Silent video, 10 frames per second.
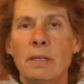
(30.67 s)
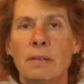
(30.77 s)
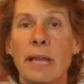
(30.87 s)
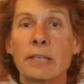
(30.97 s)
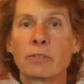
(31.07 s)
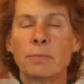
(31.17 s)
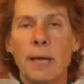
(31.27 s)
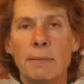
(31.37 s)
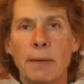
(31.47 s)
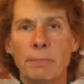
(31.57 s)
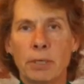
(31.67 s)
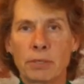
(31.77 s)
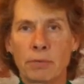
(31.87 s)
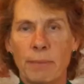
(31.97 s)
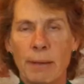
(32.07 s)
Thanks for buying my books
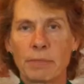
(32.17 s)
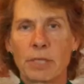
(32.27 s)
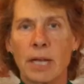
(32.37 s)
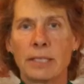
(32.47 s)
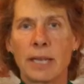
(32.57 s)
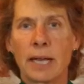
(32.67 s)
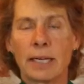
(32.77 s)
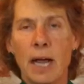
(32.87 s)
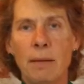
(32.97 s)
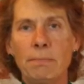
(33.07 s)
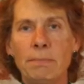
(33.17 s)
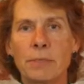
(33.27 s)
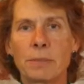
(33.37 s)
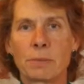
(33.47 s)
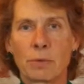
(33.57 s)
from Amazon.com,
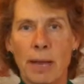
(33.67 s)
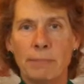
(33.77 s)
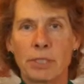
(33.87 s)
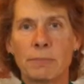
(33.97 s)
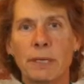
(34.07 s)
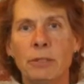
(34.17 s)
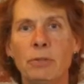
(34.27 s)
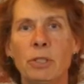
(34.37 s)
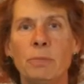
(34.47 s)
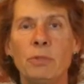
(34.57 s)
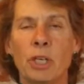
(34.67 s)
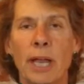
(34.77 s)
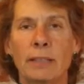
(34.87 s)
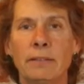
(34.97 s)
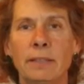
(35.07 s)
subscribing to my YouTube
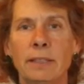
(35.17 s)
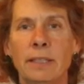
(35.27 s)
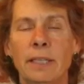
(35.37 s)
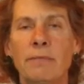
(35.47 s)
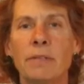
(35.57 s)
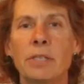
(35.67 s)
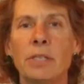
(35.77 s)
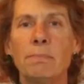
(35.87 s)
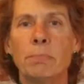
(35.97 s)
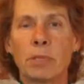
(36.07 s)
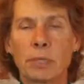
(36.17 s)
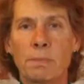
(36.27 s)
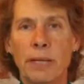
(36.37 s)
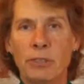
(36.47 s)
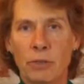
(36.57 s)
channel, and visiting
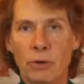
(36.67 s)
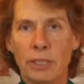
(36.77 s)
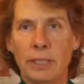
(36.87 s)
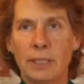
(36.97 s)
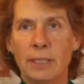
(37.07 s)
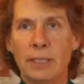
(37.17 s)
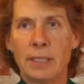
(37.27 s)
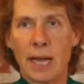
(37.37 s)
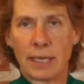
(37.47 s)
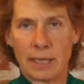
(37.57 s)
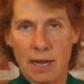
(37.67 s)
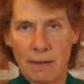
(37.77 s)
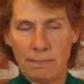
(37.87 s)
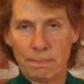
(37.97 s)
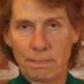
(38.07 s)

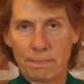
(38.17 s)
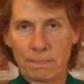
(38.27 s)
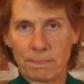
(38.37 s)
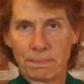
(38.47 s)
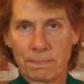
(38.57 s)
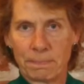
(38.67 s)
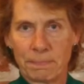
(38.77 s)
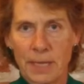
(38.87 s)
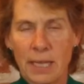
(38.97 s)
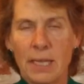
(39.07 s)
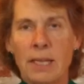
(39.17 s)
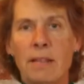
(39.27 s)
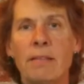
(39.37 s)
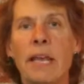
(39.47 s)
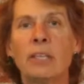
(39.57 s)
booksbyjody.com.
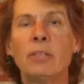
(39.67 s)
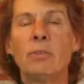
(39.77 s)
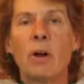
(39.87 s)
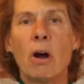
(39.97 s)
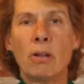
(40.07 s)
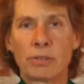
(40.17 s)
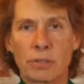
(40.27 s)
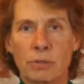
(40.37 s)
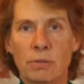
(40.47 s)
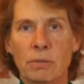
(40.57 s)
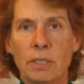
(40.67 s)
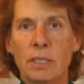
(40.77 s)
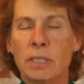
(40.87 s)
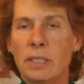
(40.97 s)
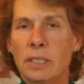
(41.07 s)
Thank you also,
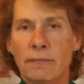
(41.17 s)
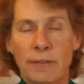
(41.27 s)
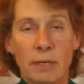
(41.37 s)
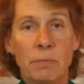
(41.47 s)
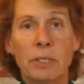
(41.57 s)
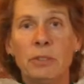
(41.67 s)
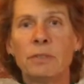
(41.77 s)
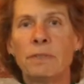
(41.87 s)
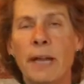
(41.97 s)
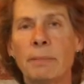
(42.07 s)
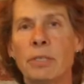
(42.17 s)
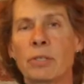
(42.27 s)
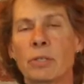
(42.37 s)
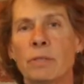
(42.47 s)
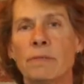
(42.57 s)
if anyone in your family
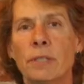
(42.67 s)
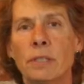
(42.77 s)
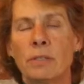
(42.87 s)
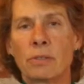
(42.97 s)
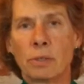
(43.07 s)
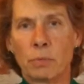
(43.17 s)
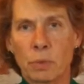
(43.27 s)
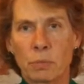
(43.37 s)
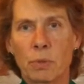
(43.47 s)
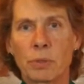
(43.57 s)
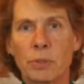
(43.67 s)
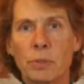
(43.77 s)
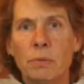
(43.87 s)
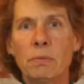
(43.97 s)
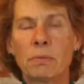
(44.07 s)
served during World War II,